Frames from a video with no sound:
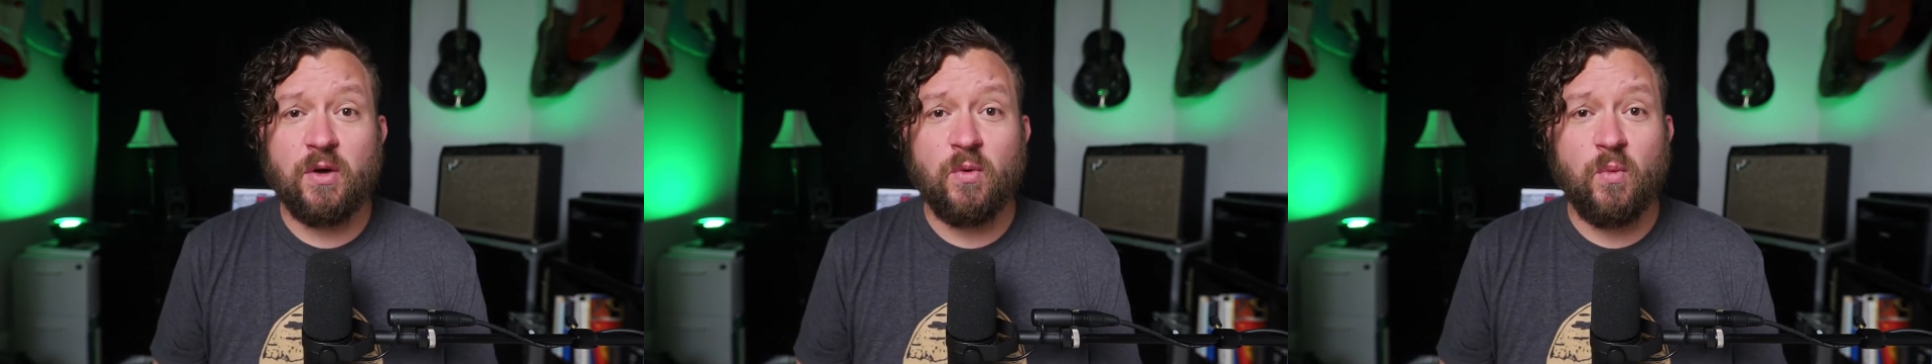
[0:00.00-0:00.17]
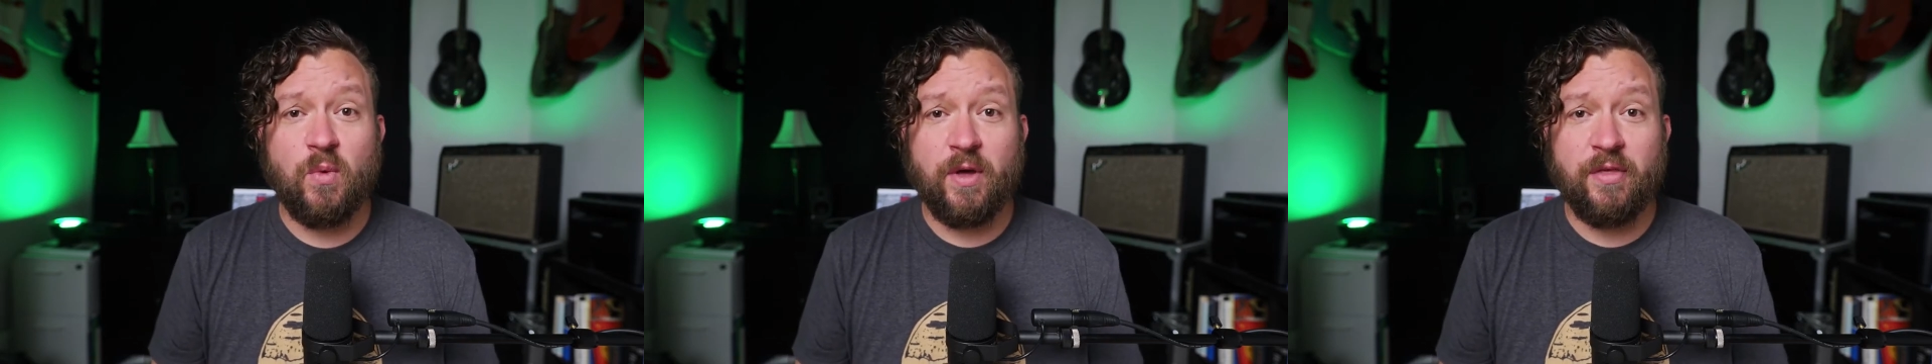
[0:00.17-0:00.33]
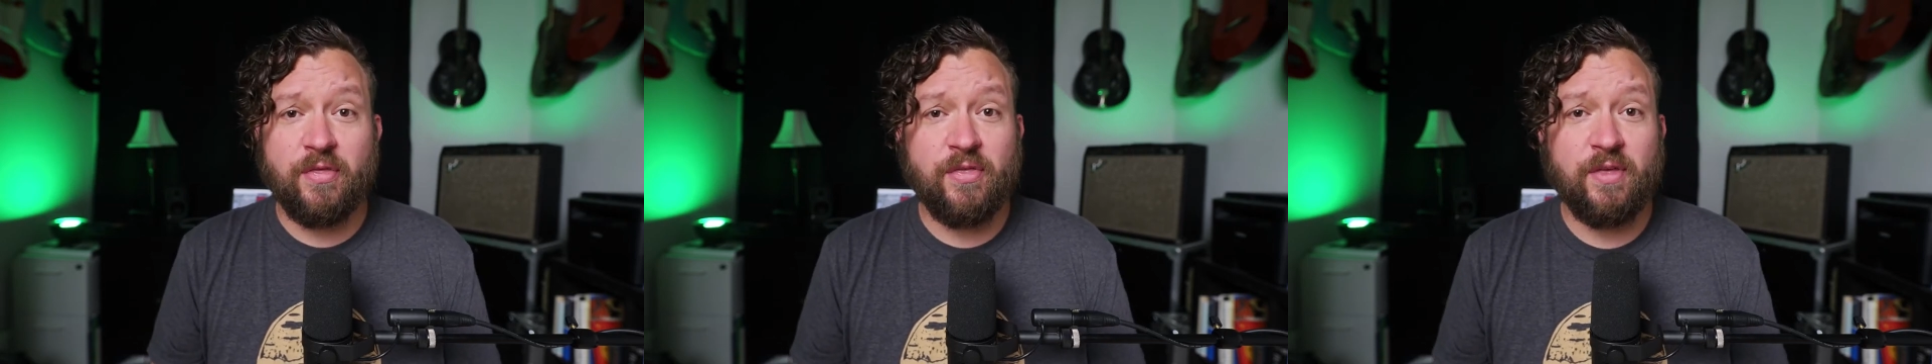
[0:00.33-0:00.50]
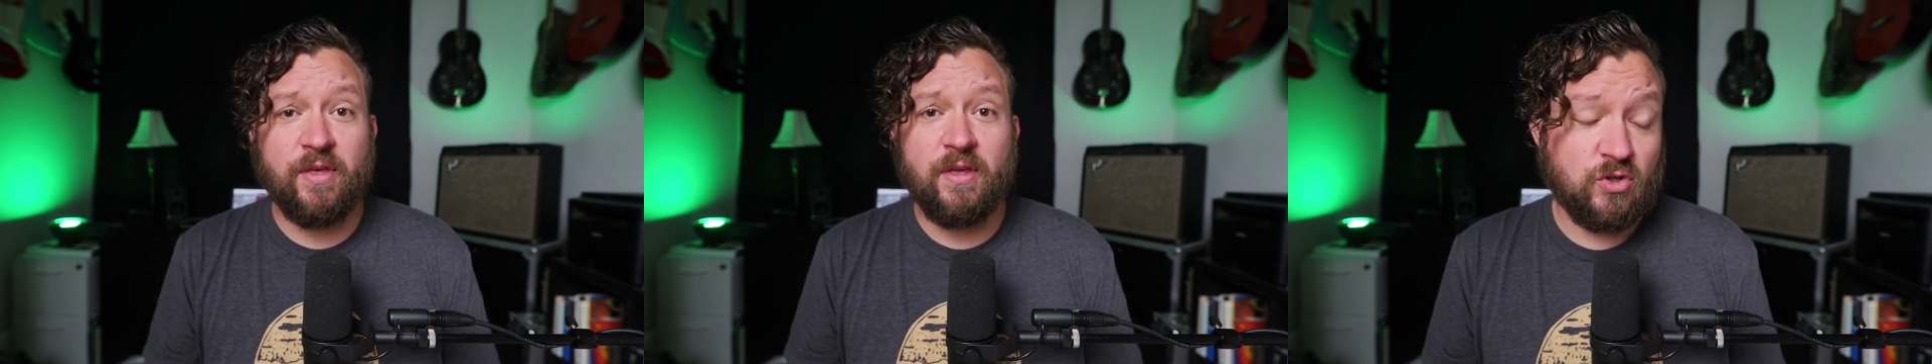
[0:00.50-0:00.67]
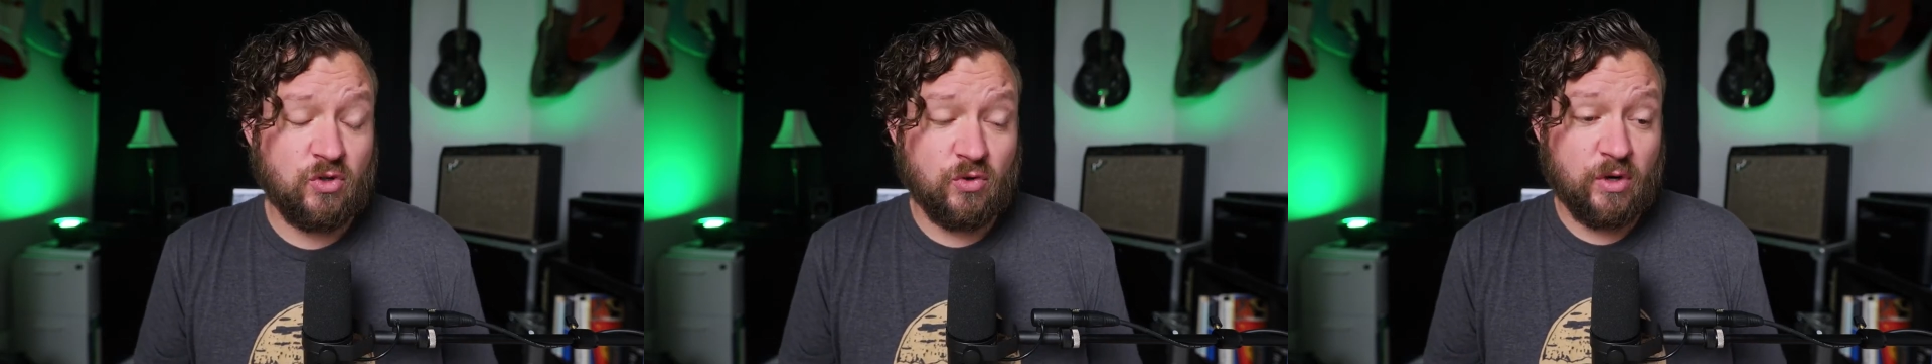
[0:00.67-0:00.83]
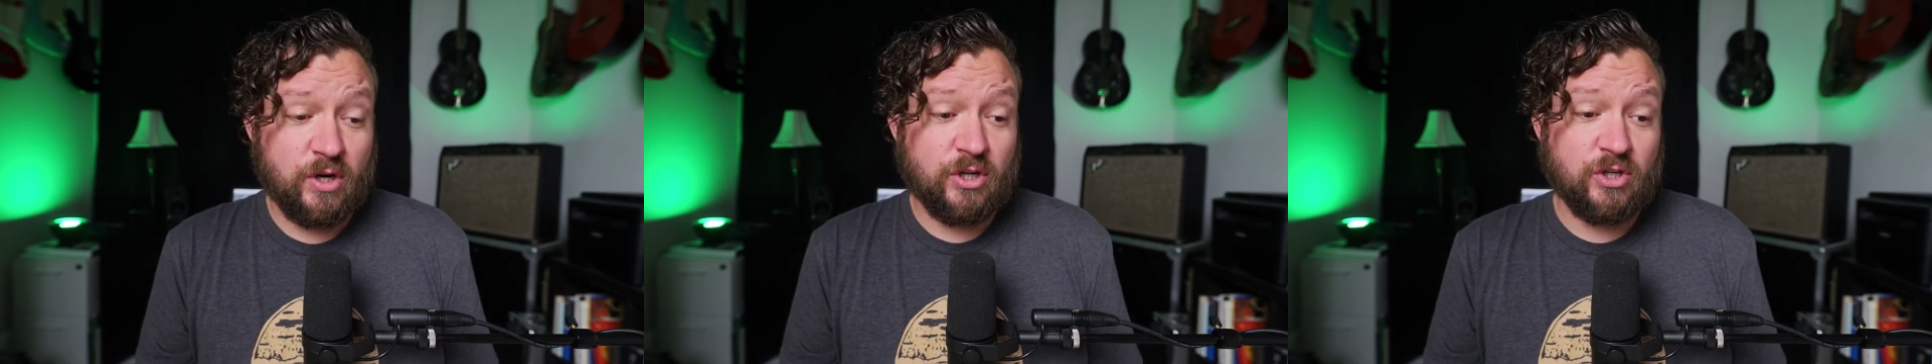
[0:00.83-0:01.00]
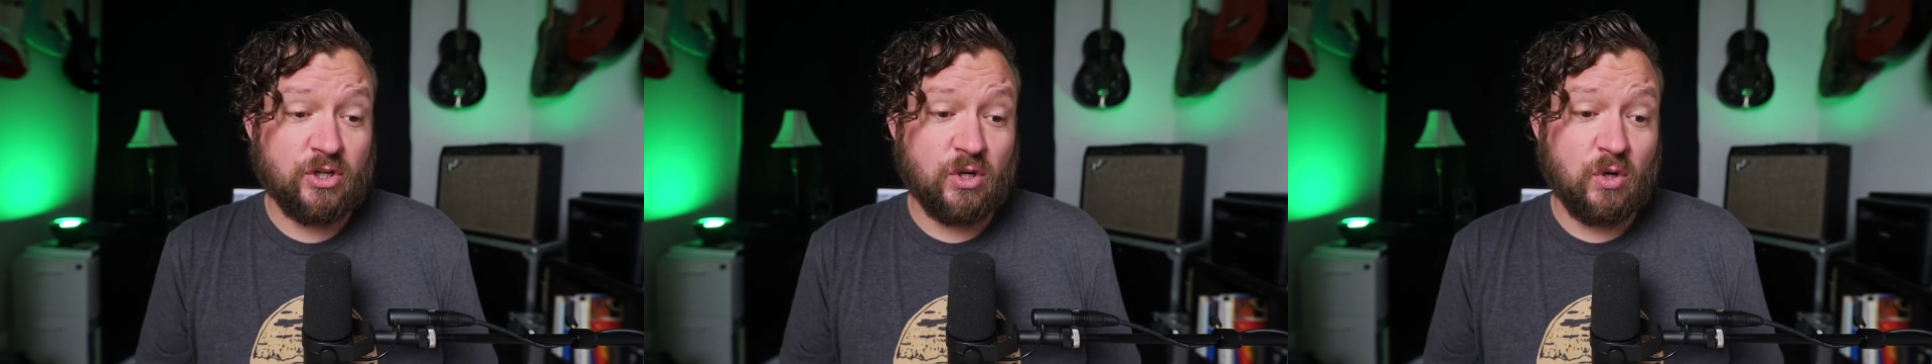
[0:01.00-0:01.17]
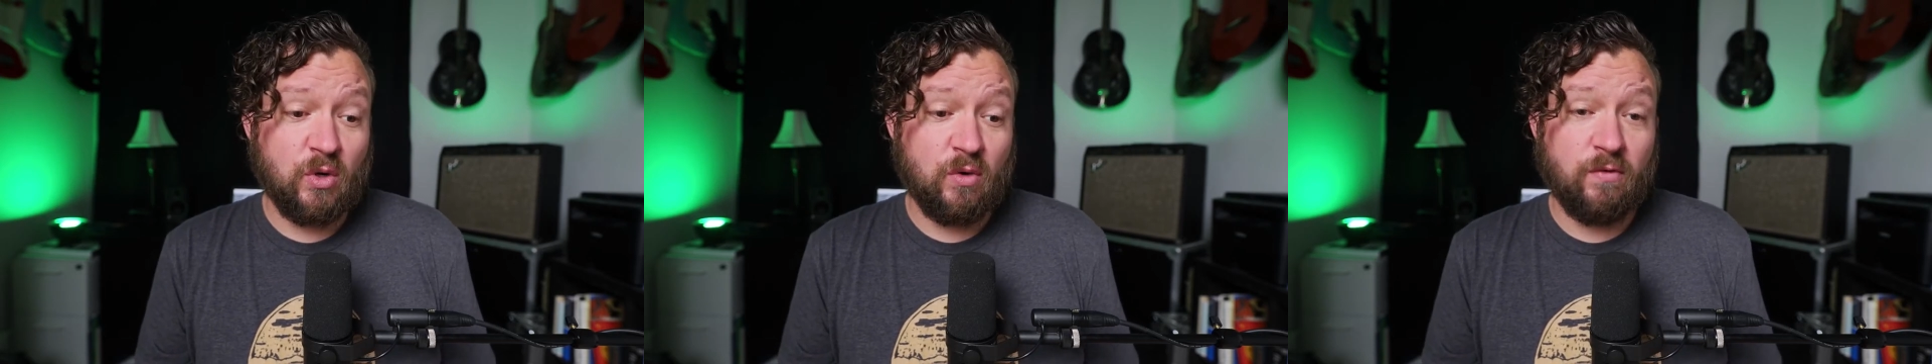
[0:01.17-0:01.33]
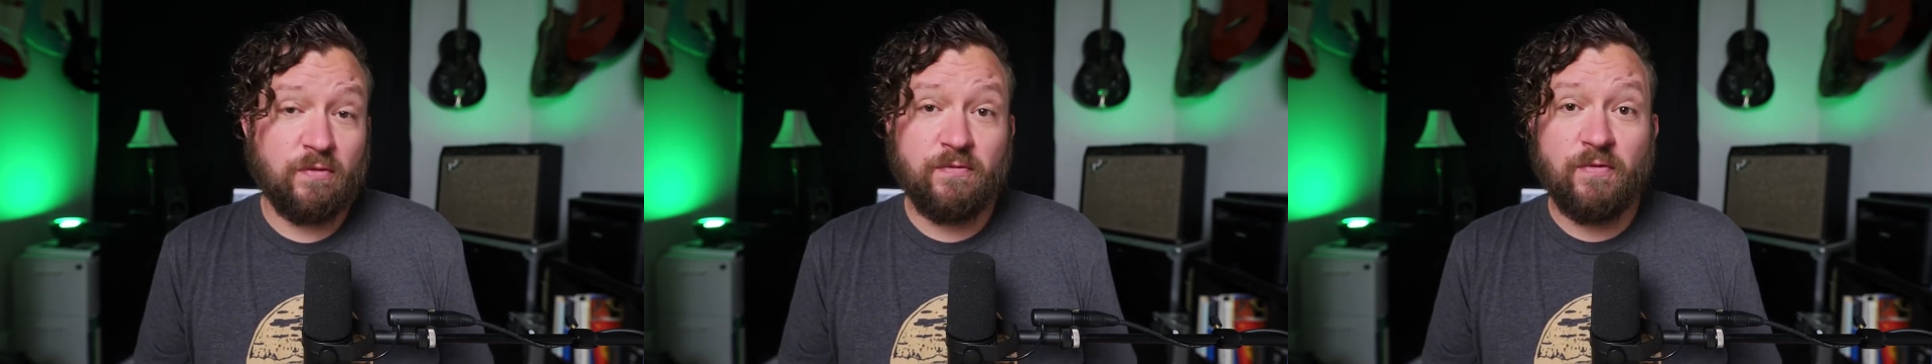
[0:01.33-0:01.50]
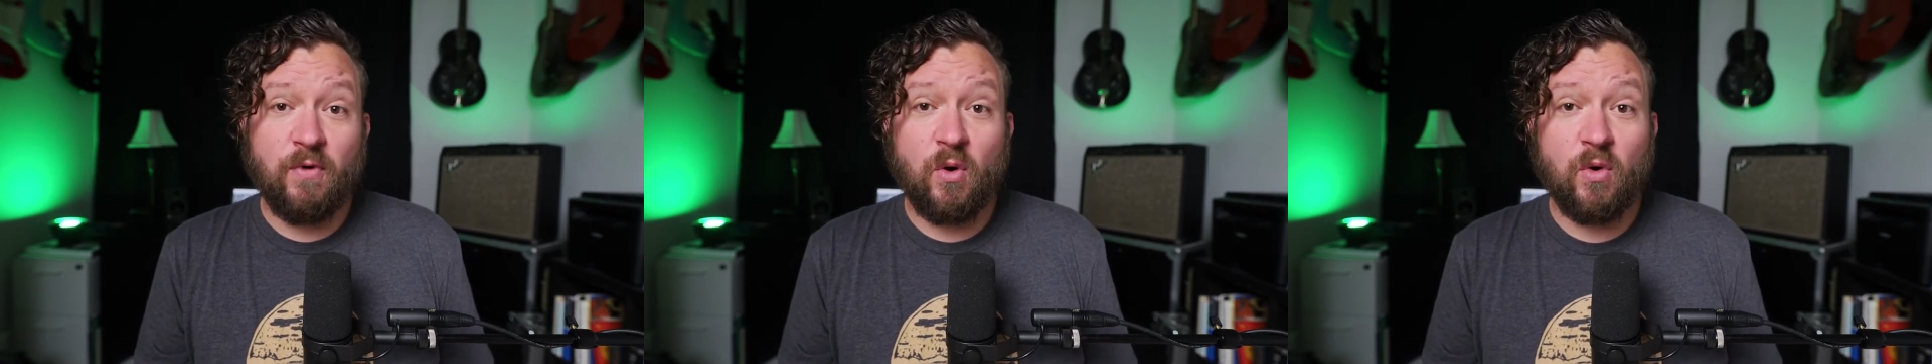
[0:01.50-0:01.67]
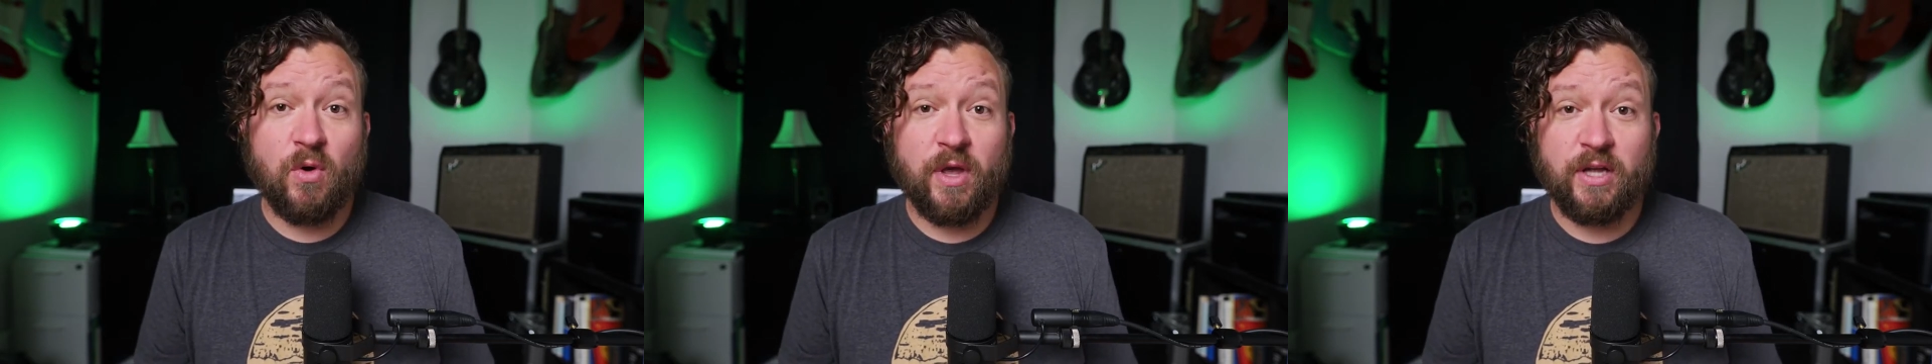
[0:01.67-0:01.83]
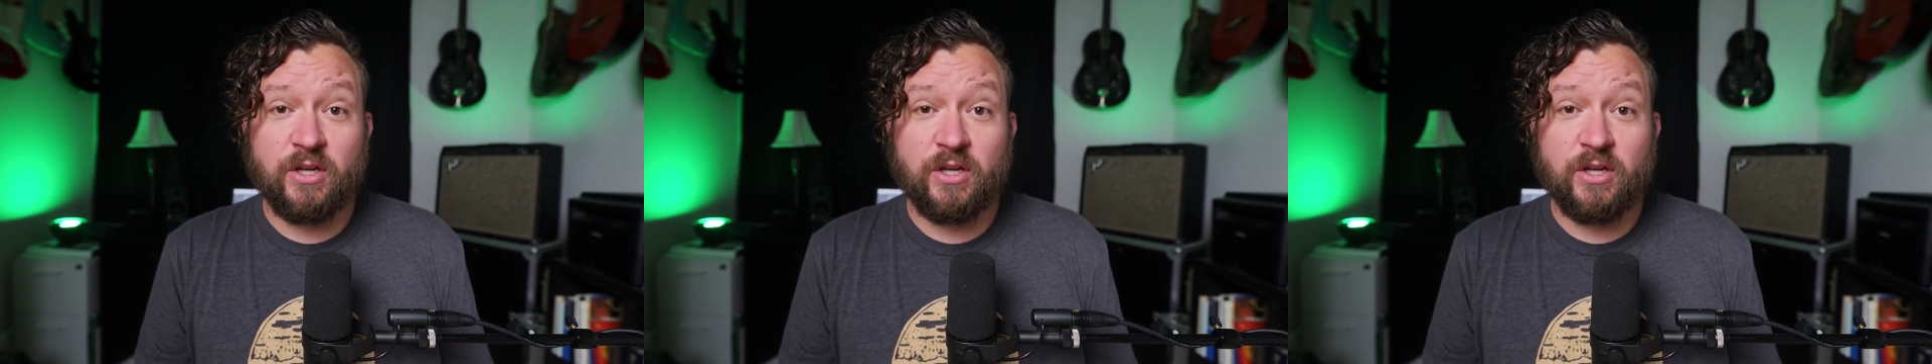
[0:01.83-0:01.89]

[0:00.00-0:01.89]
with traditional folk